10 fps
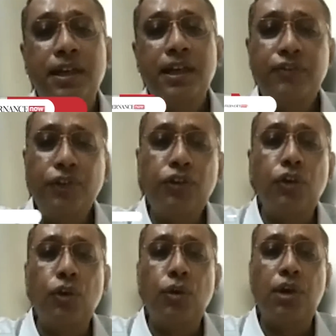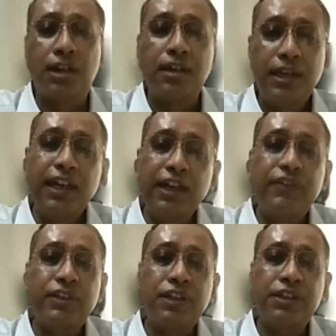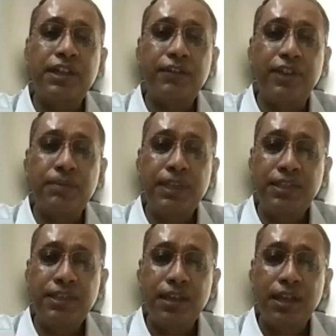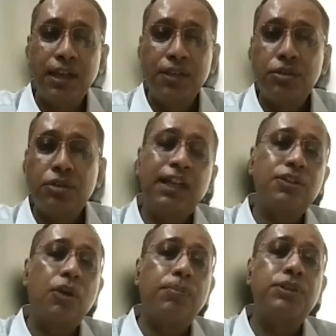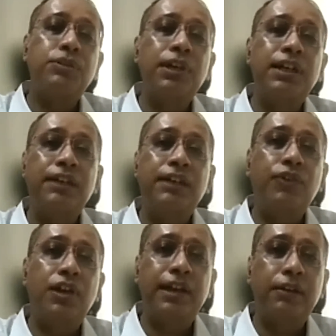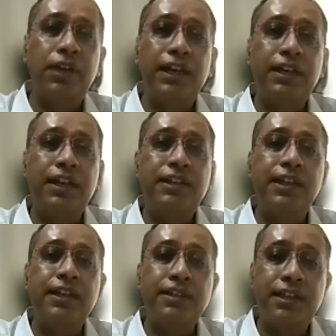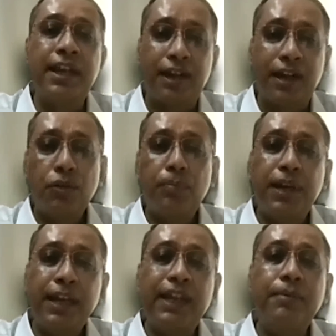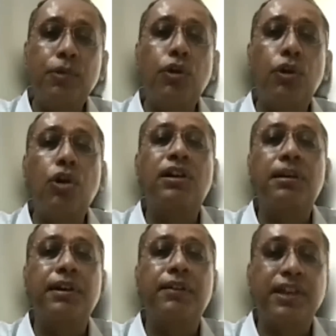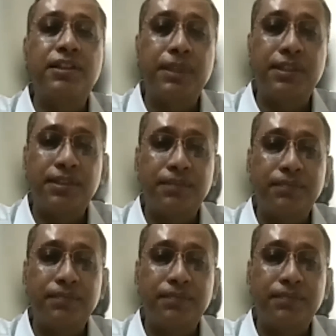if not lower, in infrastructure investments. So there is opportunity for a regulatory change there to bring in more long-term investments.